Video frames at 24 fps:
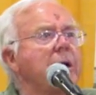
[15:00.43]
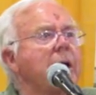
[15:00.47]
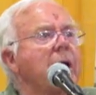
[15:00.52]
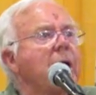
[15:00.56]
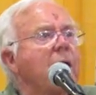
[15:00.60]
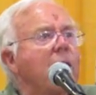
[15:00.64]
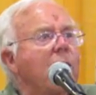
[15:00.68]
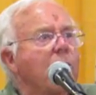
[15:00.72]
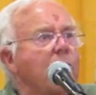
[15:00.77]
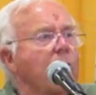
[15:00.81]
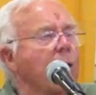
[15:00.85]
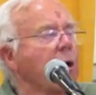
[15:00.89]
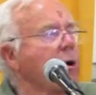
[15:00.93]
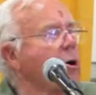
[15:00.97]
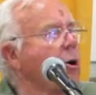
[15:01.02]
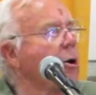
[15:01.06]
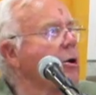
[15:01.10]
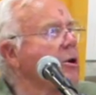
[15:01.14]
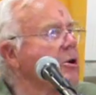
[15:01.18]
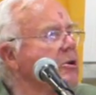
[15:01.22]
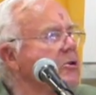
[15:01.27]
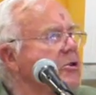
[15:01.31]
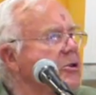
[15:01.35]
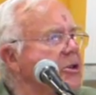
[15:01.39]
it, we're
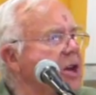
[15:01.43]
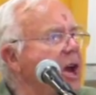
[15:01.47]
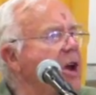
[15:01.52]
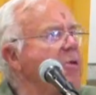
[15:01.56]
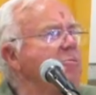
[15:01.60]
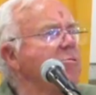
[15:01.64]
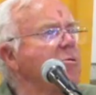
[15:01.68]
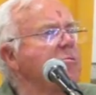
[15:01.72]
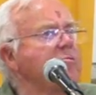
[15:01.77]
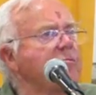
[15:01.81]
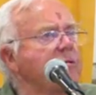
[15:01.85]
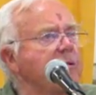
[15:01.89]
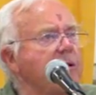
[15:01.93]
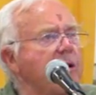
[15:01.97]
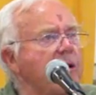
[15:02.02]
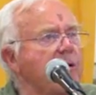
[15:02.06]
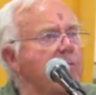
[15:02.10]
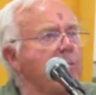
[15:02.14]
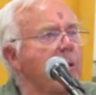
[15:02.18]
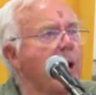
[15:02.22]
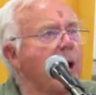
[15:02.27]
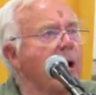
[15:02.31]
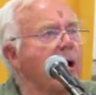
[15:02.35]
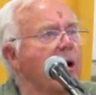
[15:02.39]
going to save them for the
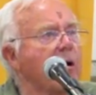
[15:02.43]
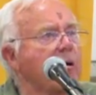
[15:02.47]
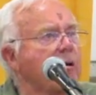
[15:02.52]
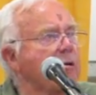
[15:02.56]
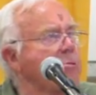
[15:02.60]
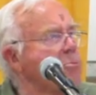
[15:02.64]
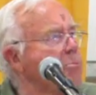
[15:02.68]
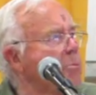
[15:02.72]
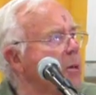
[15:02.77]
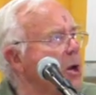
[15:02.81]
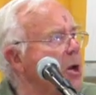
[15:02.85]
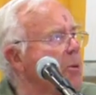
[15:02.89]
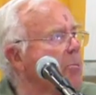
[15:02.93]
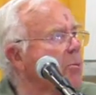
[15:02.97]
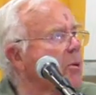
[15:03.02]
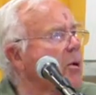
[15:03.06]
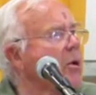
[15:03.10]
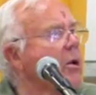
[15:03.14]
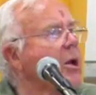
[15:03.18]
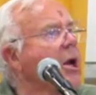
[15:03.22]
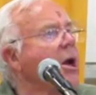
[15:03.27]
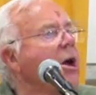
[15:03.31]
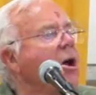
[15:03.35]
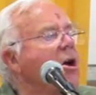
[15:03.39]
American
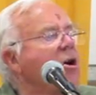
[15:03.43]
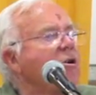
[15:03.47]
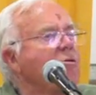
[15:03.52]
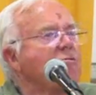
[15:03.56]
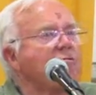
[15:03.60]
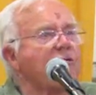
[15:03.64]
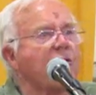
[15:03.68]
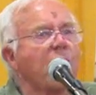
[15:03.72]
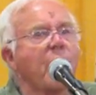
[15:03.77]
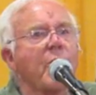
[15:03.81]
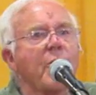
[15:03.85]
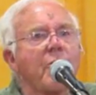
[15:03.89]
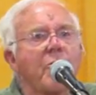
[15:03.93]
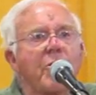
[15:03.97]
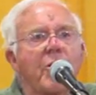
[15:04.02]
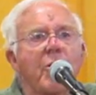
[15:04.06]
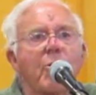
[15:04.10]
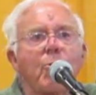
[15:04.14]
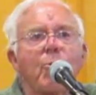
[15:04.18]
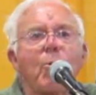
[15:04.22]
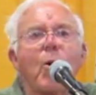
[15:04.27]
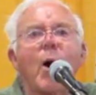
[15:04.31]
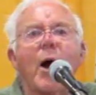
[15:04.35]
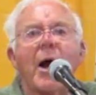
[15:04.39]
people for
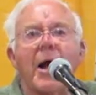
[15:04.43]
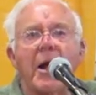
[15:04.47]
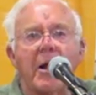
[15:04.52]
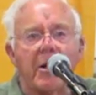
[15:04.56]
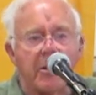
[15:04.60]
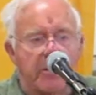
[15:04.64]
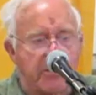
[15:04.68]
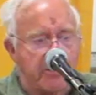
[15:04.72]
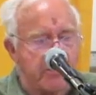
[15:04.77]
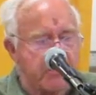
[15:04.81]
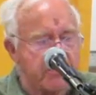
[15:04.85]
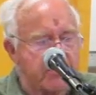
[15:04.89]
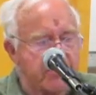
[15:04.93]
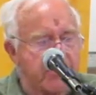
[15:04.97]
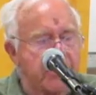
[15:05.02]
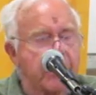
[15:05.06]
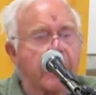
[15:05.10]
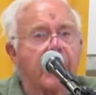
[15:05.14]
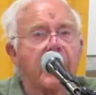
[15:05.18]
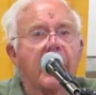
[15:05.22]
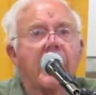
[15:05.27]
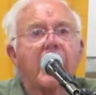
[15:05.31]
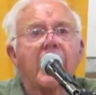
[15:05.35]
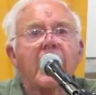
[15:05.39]
their wildness.
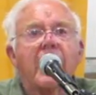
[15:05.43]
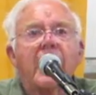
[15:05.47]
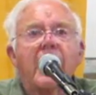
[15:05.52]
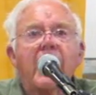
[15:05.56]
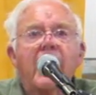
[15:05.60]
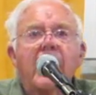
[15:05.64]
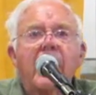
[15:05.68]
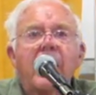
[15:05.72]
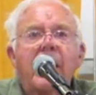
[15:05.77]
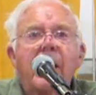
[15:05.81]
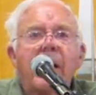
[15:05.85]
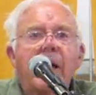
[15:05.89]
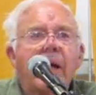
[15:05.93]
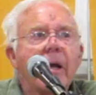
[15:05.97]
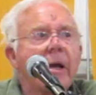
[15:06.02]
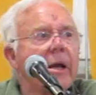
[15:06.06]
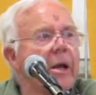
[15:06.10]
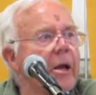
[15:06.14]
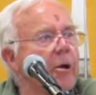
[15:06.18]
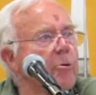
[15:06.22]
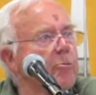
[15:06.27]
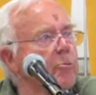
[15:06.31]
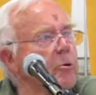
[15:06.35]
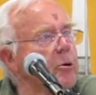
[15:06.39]

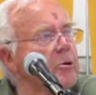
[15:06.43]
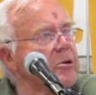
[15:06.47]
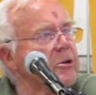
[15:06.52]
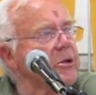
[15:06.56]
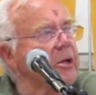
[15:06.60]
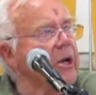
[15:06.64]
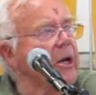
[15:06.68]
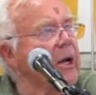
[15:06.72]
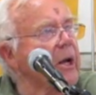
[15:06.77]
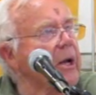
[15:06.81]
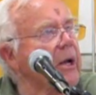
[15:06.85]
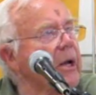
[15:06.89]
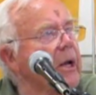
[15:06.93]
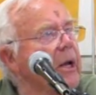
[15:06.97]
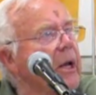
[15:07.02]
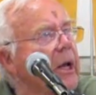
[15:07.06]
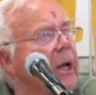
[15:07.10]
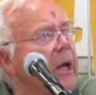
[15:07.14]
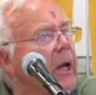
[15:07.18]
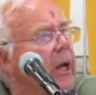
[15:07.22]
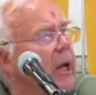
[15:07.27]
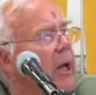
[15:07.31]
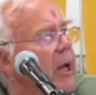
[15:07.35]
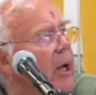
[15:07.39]
It was a
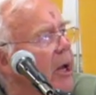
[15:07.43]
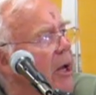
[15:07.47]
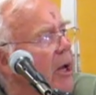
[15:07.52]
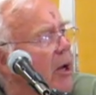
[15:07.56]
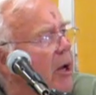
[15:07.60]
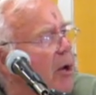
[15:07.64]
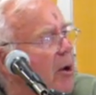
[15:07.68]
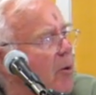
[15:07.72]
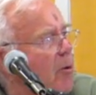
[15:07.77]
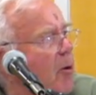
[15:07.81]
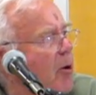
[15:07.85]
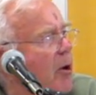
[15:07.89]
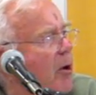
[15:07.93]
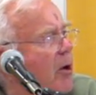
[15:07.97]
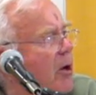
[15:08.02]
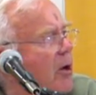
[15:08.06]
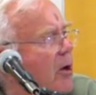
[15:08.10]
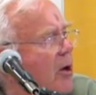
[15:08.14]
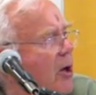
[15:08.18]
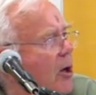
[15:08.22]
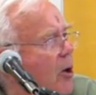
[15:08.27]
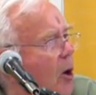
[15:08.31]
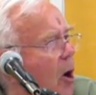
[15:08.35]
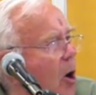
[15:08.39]

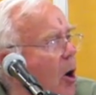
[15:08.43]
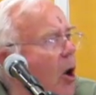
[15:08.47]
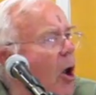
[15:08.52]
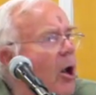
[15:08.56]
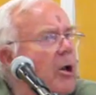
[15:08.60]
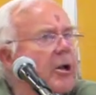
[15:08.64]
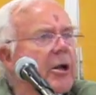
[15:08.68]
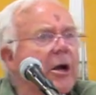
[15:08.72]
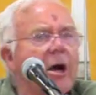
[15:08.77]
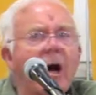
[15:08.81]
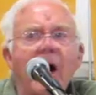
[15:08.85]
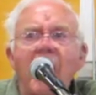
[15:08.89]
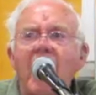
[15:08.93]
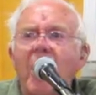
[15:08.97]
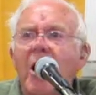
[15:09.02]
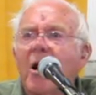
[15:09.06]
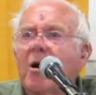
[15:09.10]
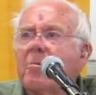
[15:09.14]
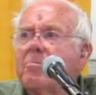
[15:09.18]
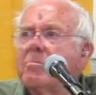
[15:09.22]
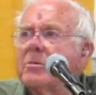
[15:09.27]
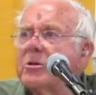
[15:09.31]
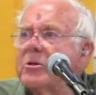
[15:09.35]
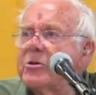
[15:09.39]
call to
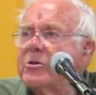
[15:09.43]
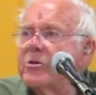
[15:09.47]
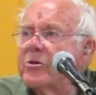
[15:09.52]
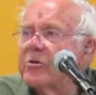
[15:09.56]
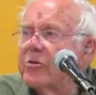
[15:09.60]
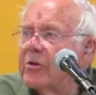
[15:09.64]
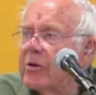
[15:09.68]
arms